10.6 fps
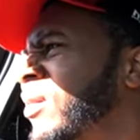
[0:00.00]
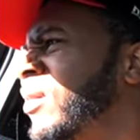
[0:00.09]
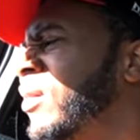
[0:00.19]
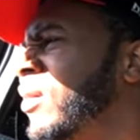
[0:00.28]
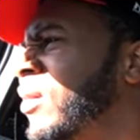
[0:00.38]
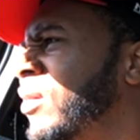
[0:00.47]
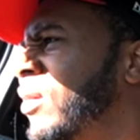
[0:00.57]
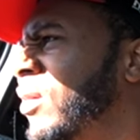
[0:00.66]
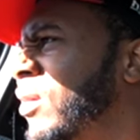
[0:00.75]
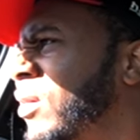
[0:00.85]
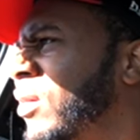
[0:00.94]
Yeah, of course you can.
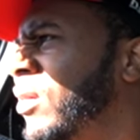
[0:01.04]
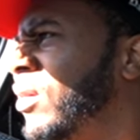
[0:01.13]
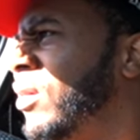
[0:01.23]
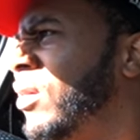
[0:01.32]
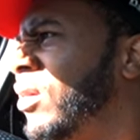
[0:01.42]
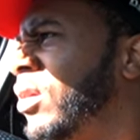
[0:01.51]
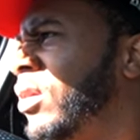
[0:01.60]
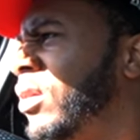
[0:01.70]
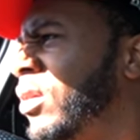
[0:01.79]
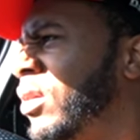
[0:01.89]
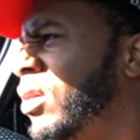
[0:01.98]
Do you want any sauce for
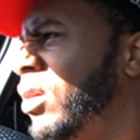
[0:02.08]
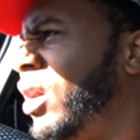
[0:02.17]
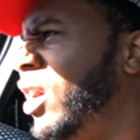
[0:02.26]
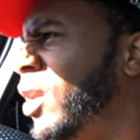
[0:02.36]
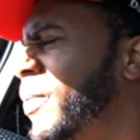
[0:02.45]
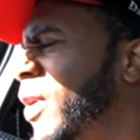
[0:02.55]
that?